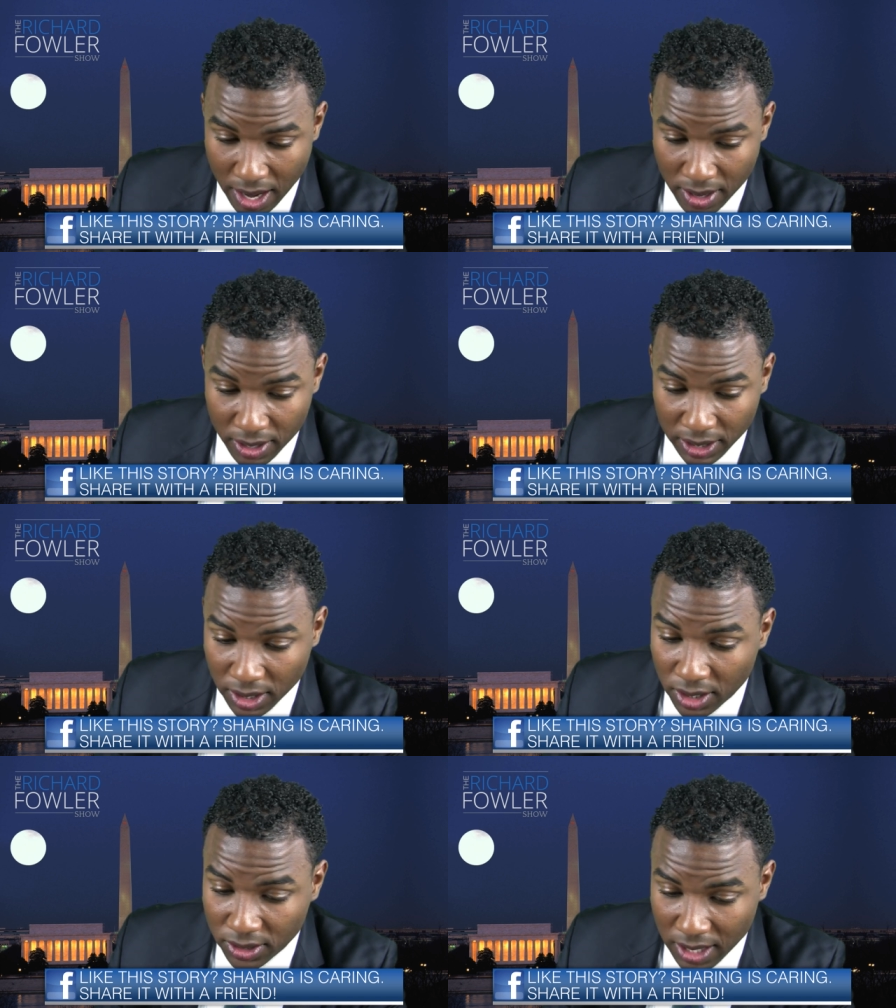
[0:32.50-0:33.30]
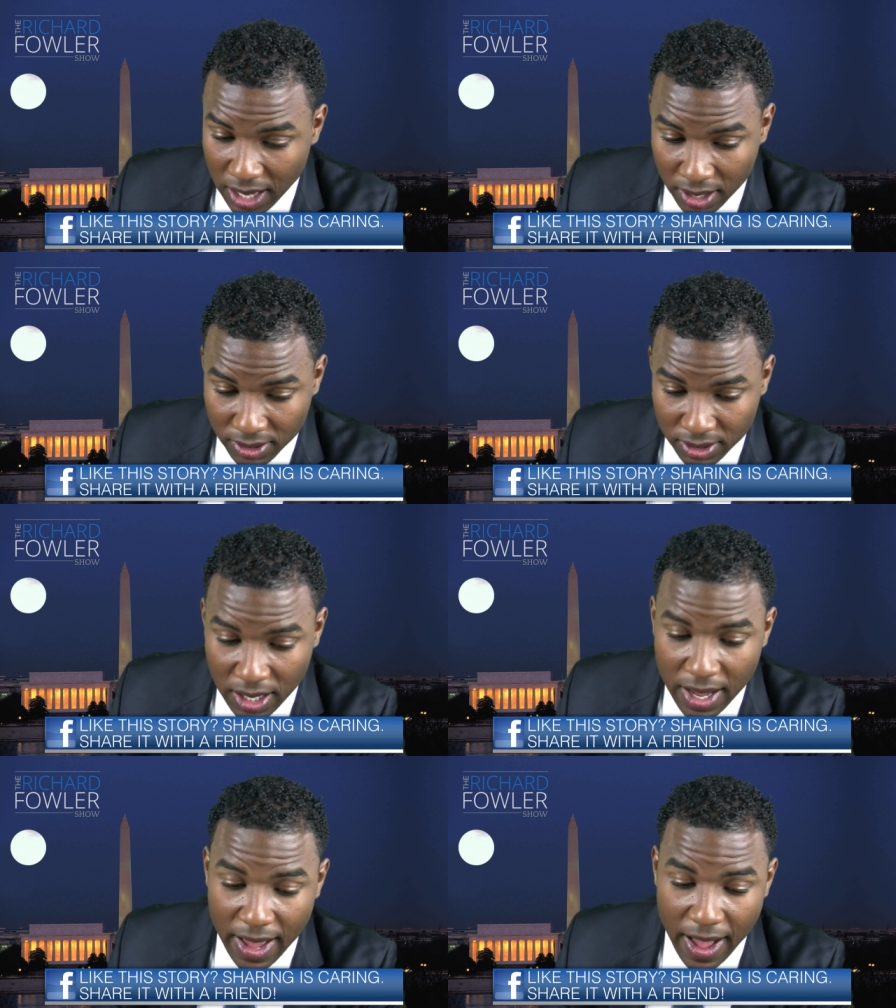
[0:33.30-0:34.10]
an hour, $1,800
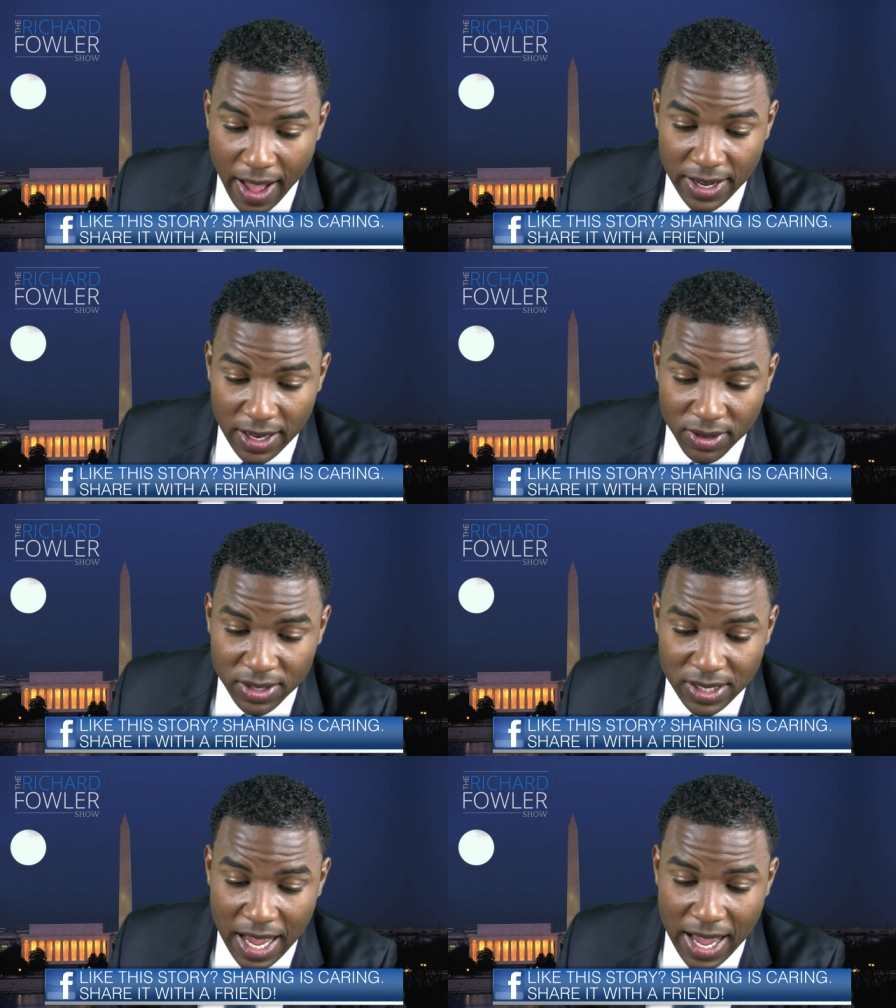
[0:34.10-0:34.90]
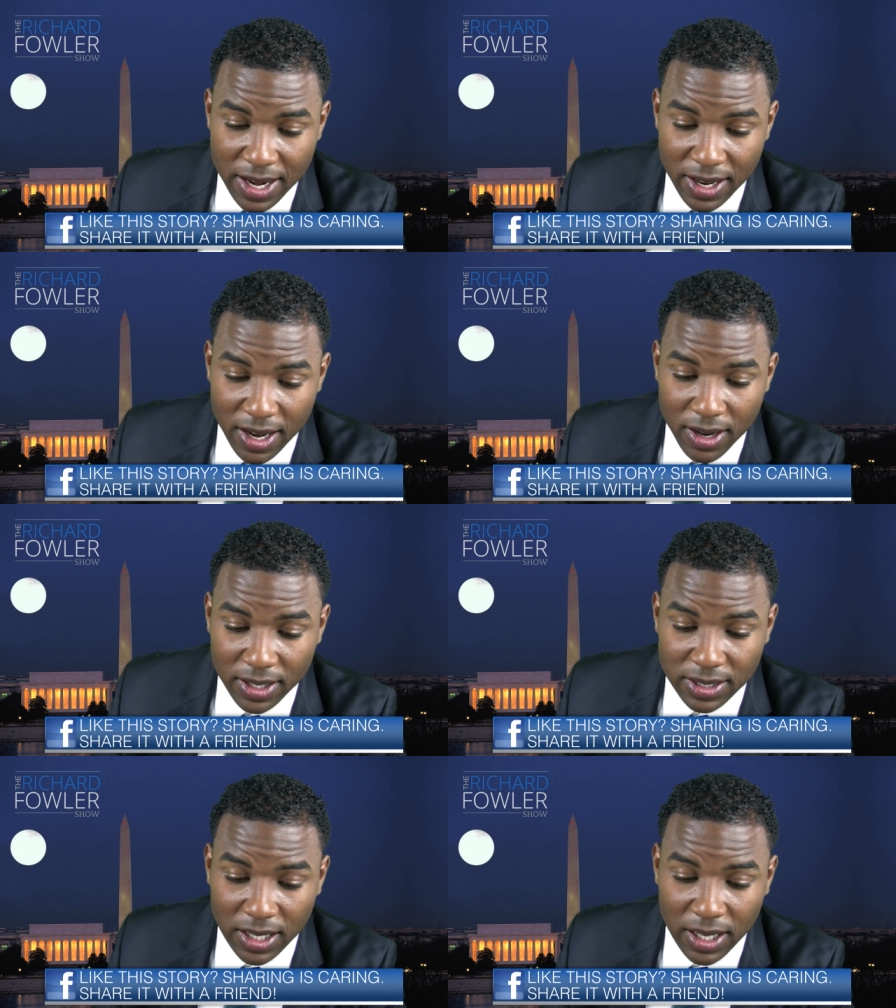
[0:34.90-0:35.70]
on either side.
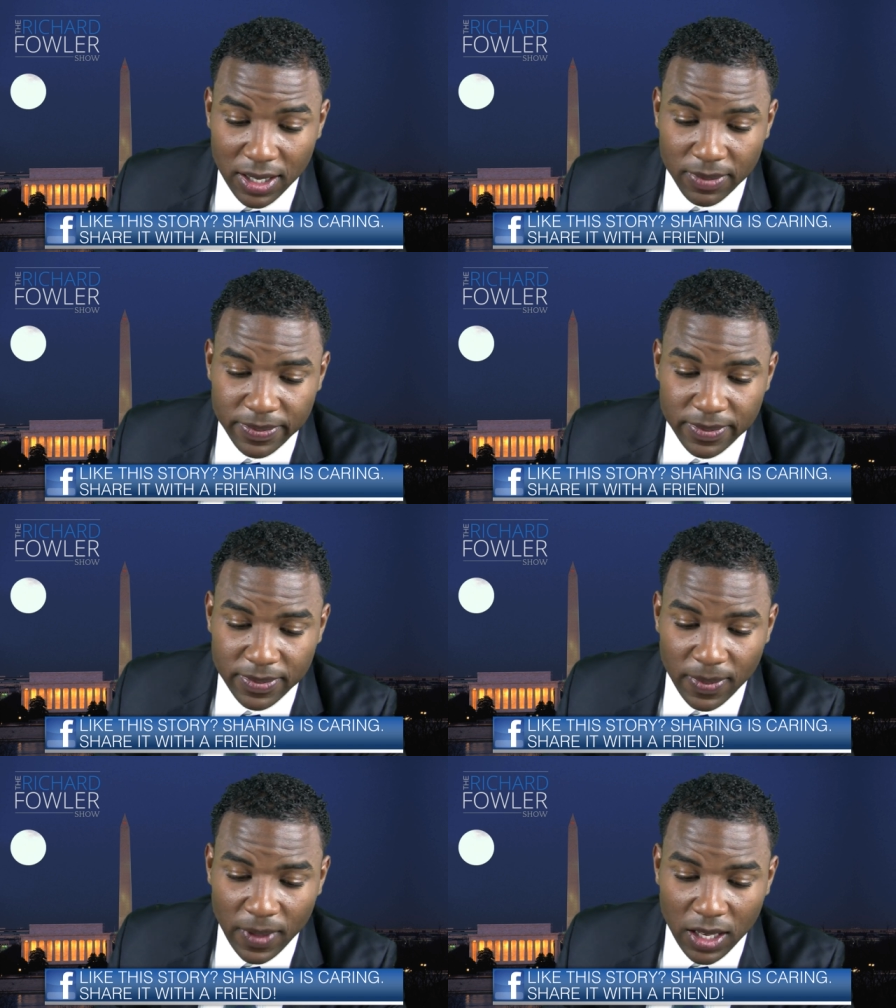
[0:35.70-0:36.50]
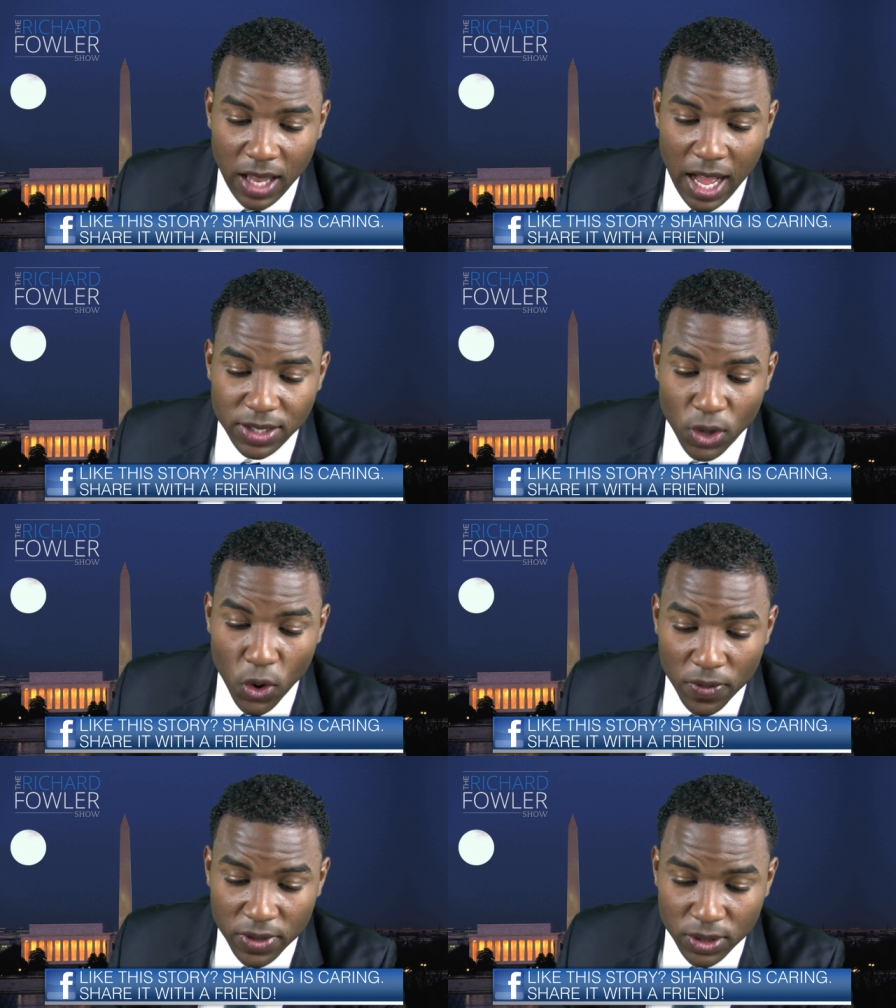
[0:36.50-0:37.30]
It locks
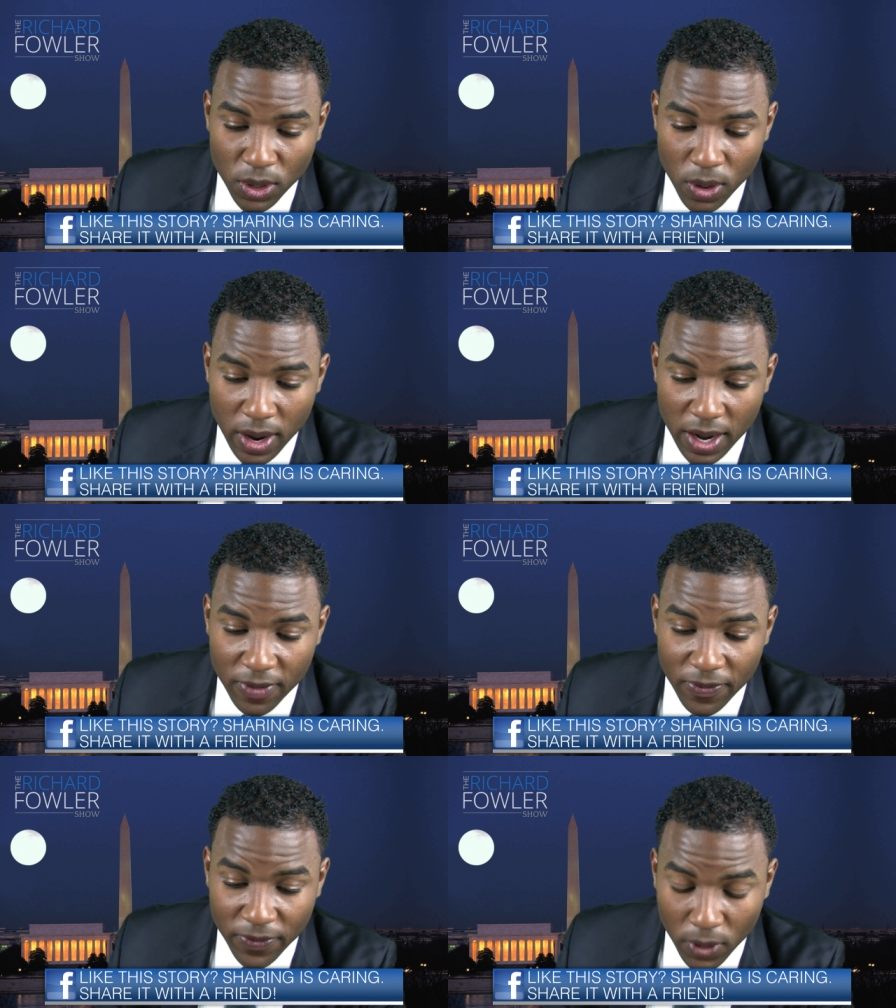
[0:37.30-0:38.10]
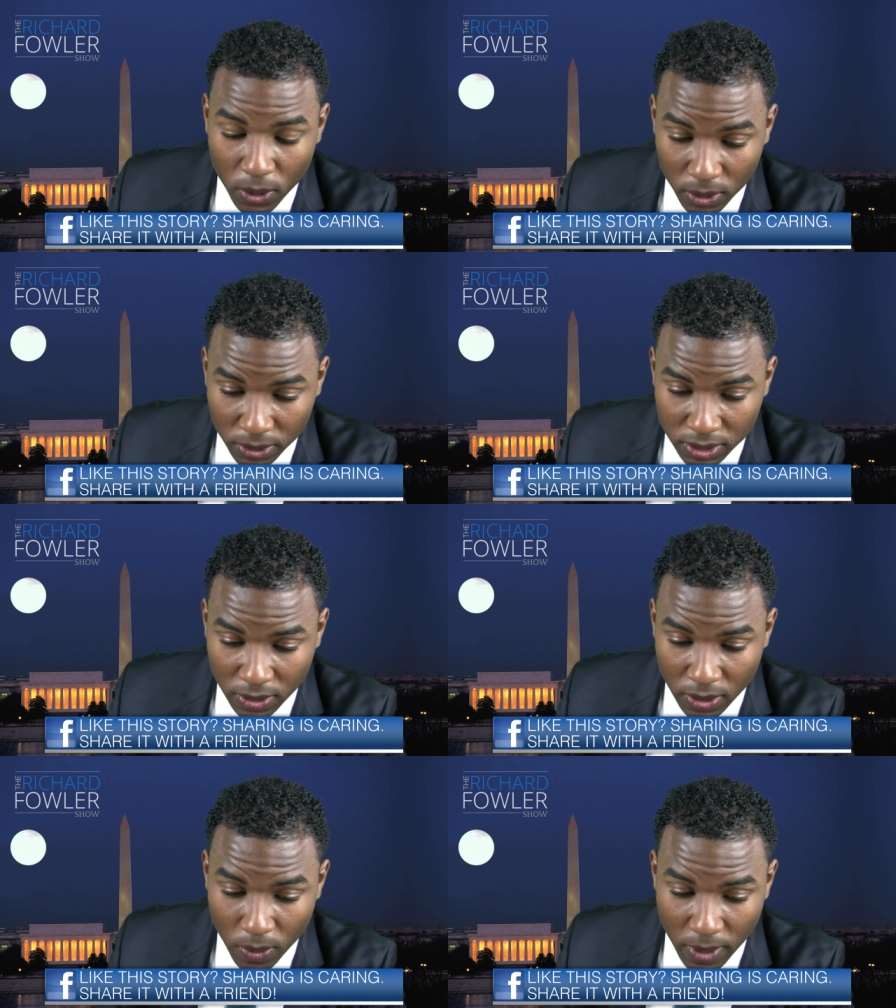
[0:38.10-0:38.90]
over the door and folds
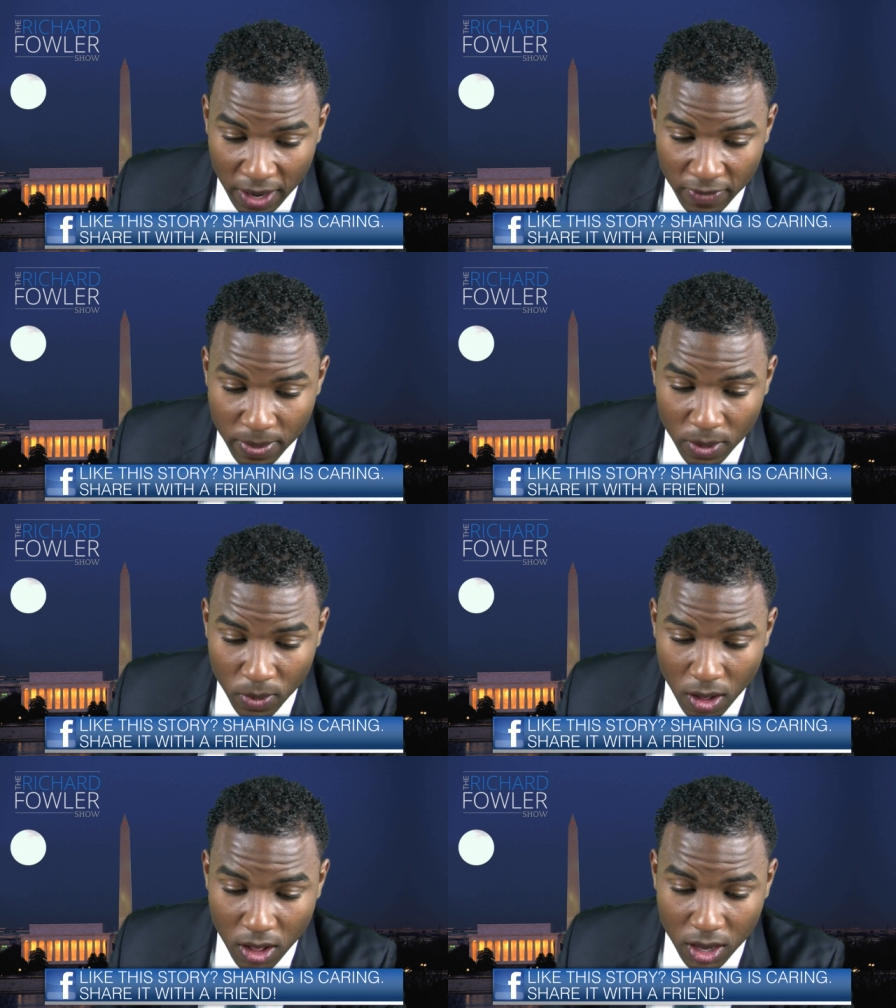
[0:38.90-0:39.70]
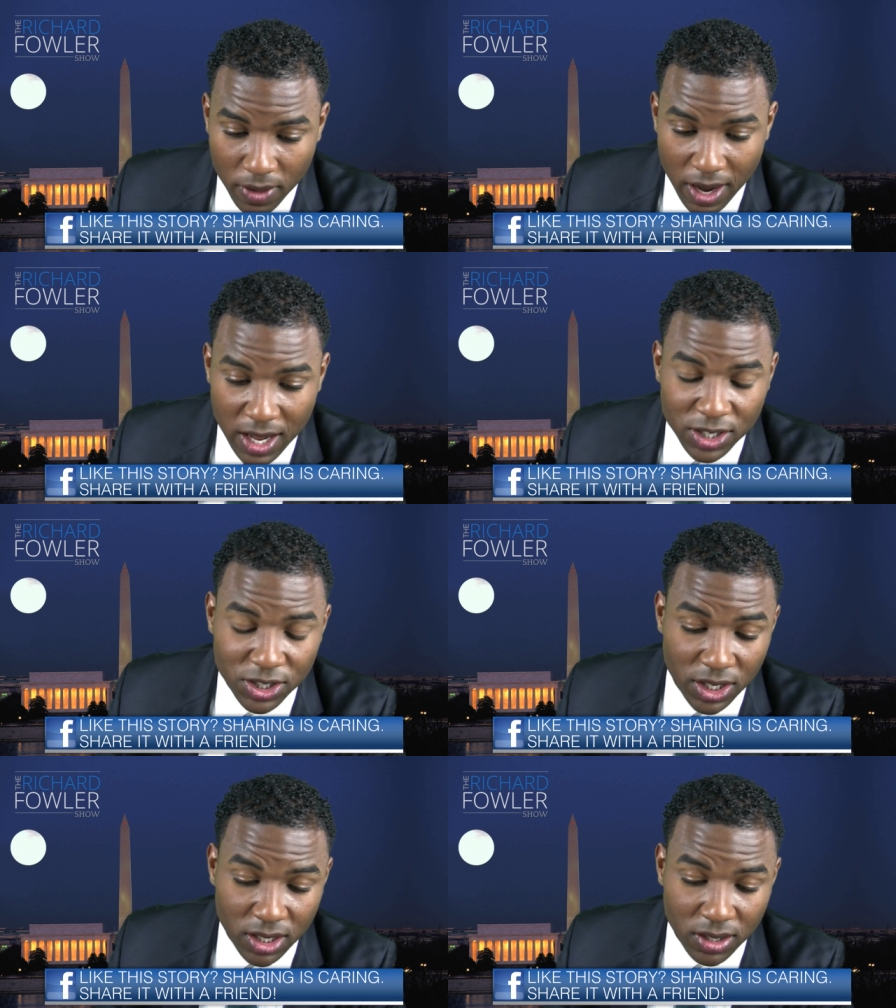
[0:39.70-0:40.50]
away from the wall, creating a
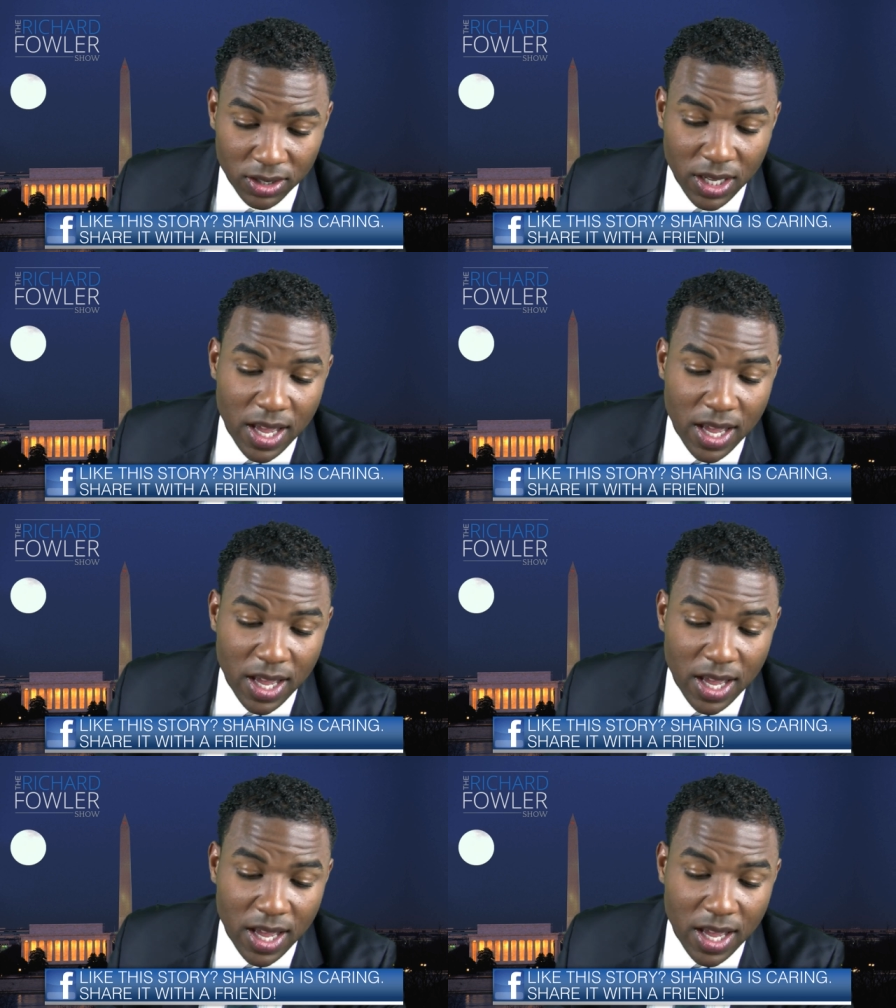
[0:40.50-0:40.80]
shield